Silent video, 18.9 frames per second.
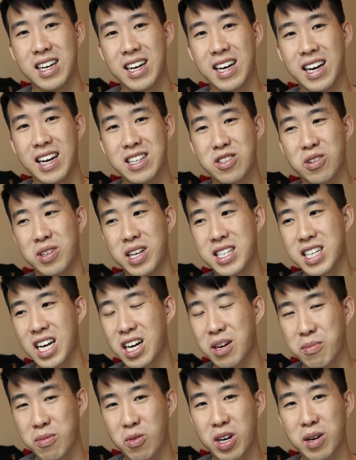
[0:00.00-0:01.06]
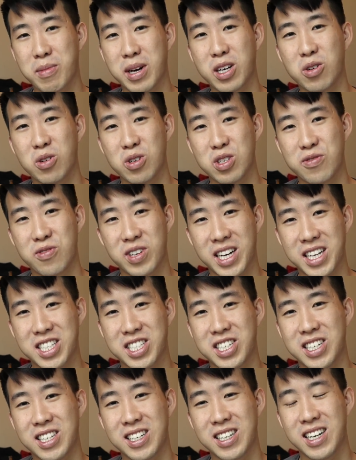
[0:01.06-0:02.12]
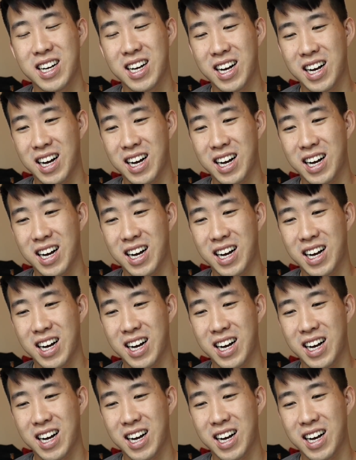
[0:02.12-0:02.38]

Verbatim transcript: And so that's kind of one of my goals for next year.